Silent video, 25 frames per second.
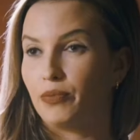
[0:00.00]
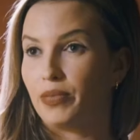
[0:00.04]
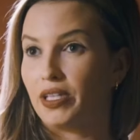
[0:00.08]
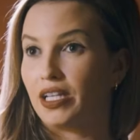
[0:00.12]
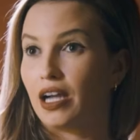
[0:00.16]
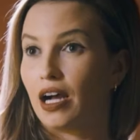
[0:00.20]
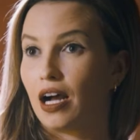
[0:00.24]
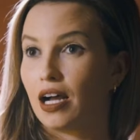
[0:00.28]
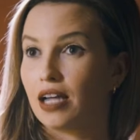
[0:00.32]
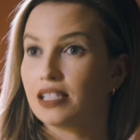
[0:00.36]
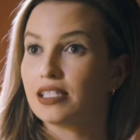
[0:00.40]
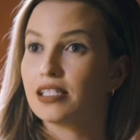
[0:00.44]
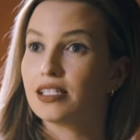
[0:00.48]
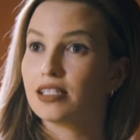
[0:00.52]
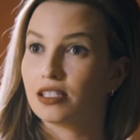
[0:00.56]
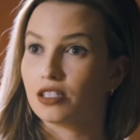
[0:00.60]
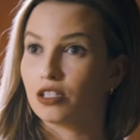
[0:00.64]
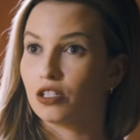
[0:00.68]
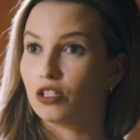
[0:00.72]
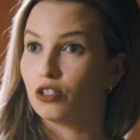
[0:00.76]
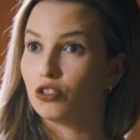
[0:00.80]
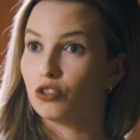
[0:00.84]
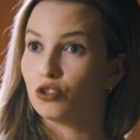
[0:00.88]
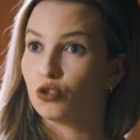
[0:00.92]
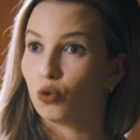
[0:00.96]
Because it's
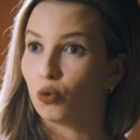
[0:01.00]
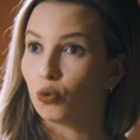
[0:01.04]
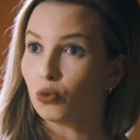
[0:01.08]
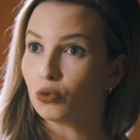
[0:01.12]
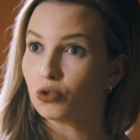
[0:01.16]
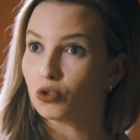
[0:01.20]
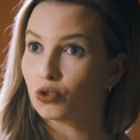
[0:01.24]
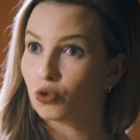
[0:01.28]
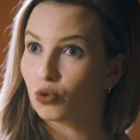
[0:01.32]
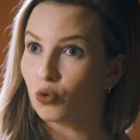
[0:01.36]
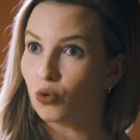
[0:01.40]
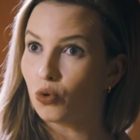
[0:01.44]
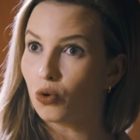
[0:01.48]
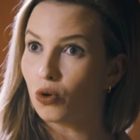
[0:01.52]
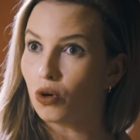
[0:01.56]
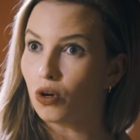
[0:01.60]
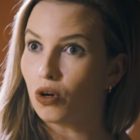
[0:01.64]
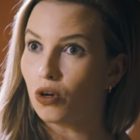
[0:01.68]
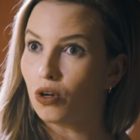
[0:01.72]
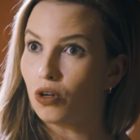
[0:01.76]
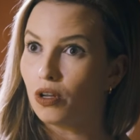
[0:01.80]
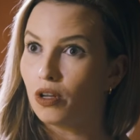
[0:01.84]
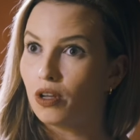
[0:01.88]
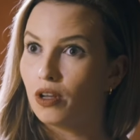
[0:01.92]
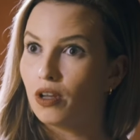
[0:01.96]
an adult
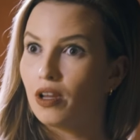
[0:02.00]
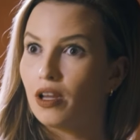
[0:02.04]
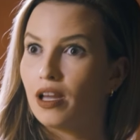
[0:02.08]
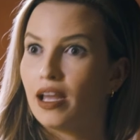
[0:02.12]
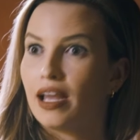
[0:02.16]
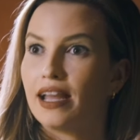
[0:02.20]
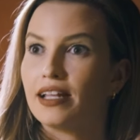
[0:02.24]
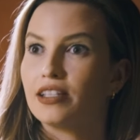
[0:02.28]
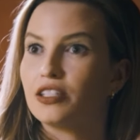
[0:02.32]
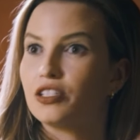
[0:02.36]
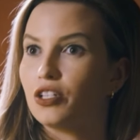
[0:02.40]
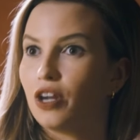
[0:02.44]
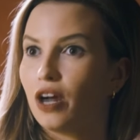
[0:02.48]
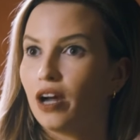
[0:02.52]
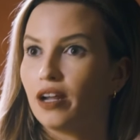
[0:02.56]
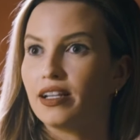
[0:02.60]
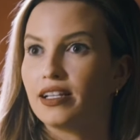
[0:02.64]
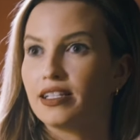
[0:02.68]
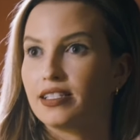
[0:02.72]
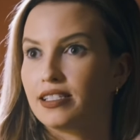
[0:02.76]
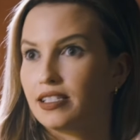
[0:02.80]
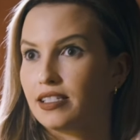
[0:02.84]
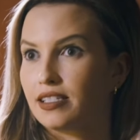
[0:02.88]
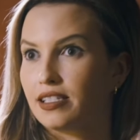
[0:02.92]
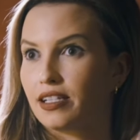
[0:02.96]
school, it's not
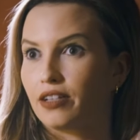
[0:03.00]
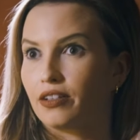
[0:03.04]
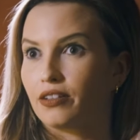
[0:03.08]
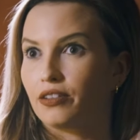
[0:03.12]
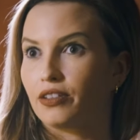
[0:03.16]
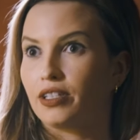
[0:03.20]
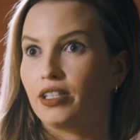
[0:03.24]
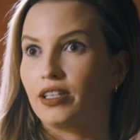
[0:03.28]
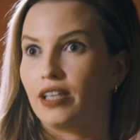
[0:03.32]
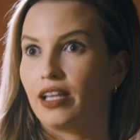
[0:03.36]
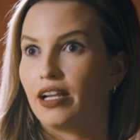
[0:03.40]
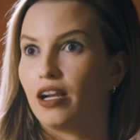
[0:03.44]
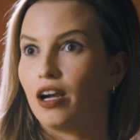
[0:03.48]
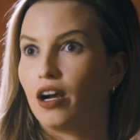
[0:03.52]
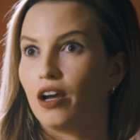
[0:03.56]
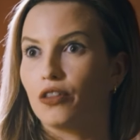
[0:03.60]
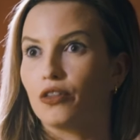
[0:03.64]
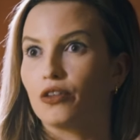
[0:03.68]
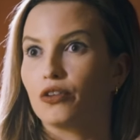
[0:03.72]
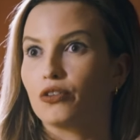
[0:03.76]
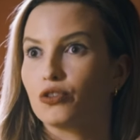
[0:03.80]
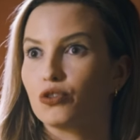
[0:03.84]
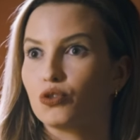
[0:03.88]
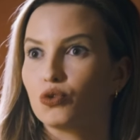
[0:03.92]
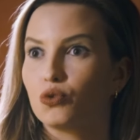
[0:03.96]
necessarily like
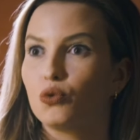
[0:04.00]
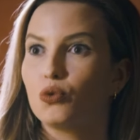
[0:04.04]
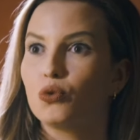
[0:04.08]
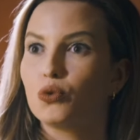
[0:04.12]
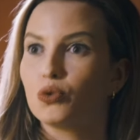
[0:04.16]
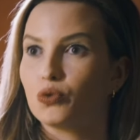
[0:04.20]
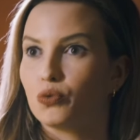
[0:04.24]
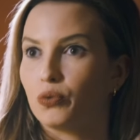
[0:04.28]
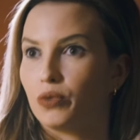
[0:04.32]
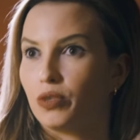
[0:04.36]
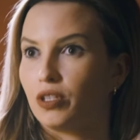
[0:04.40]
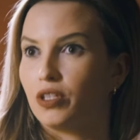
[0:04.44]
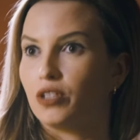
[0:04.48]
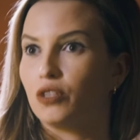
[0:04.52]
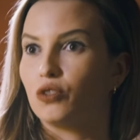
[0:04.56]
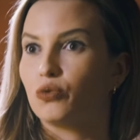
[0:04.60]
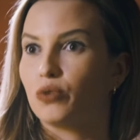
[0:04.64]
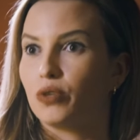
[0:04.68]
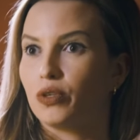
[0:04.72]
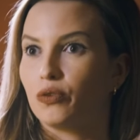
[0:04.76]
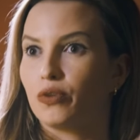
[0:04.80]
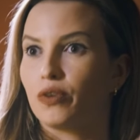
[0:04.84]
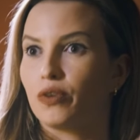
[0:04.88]
other schools within Twin